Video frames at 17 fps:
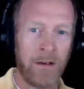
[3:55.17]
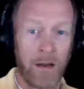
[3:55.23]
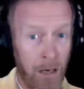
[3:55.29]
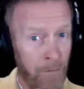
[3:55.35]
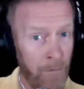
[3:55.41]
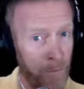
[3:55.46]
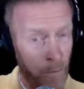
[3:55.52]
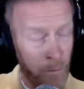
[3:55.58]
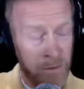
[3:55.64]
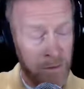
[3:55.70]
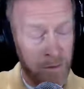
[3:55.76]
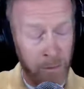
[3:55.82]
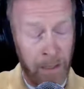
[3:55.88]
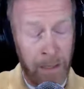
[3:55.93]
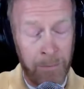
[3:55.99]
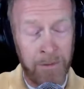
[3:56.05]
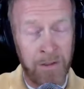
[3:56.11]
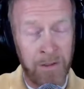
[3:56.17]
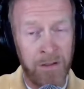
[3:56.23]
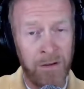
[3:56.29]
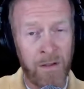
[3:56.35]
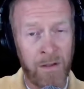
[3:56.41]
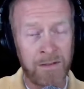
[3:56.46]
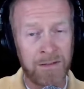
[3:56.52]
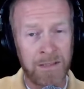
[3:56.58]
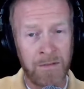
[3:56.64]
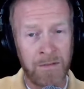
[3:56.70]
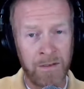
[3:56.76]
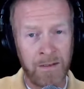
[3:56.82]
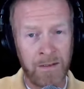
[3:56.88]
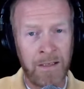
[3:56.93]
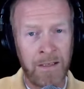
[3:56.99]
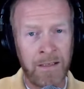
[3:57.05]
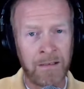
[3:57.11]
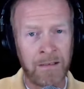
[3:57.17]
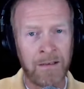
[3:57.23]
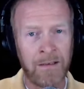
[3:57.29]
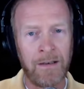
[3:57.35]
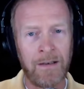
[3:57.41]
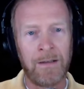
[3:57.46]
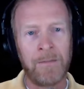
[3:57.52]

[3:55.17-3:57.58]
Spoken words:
of what happened in 2017.